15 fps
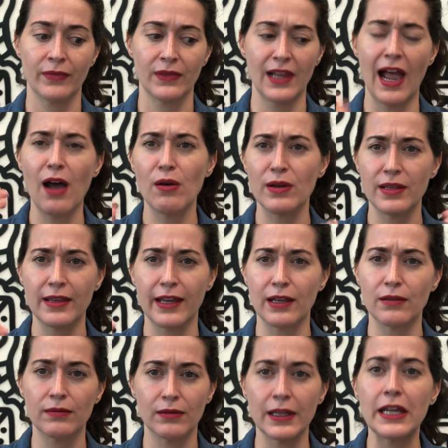now,
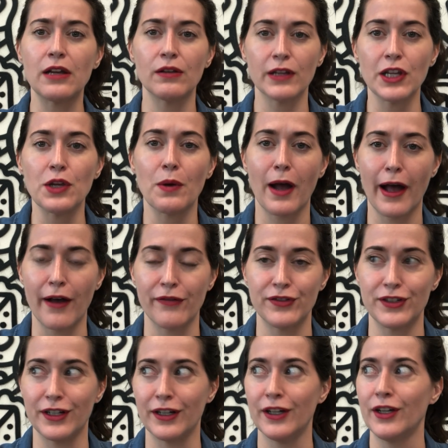like, legally you have
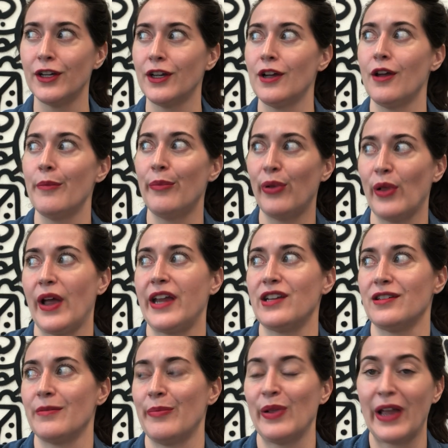to
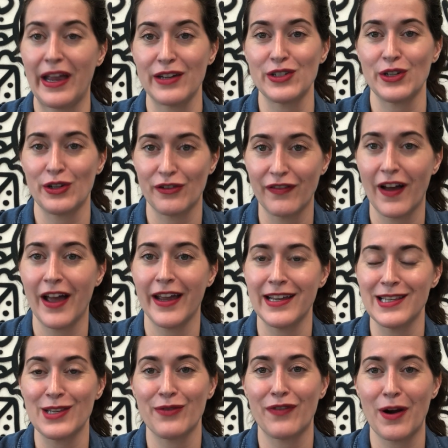plant your
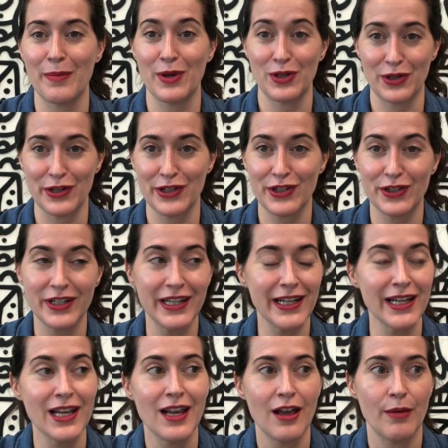vines from a
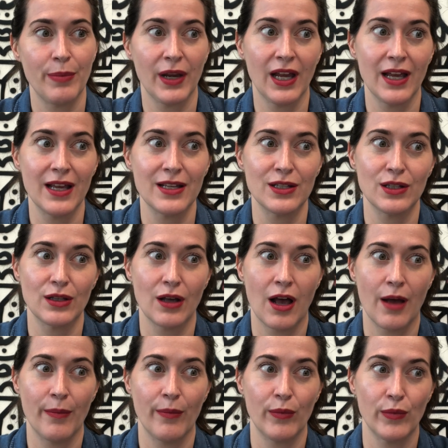nursery because
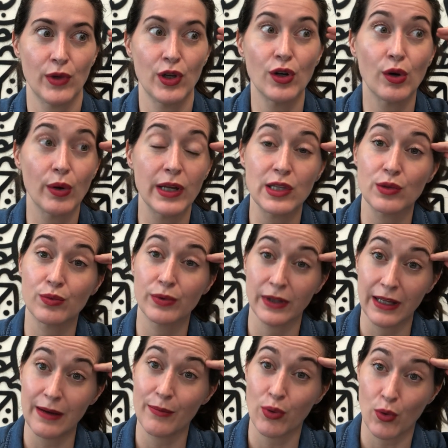it's
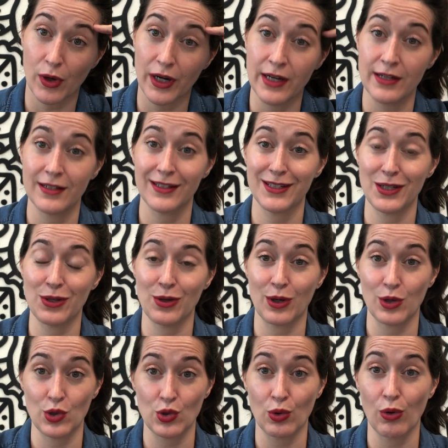really important to
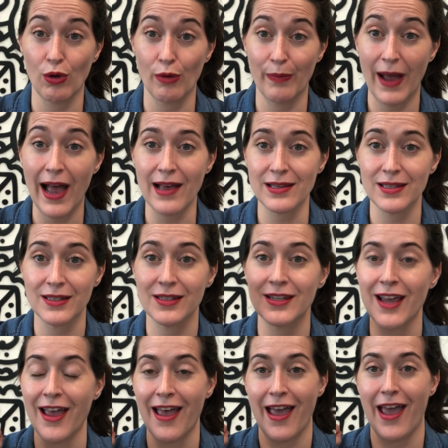control pests.
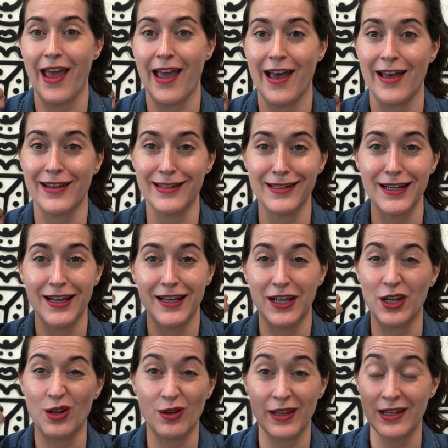And
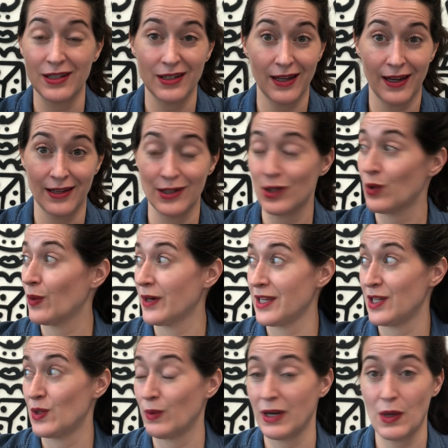in
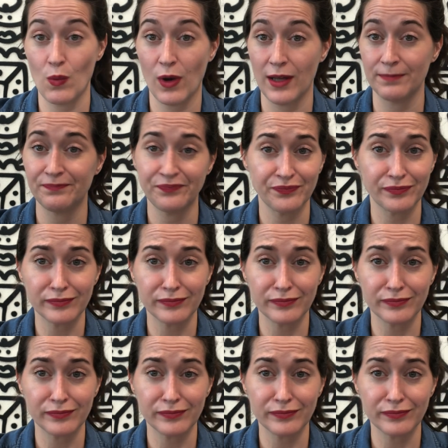2021,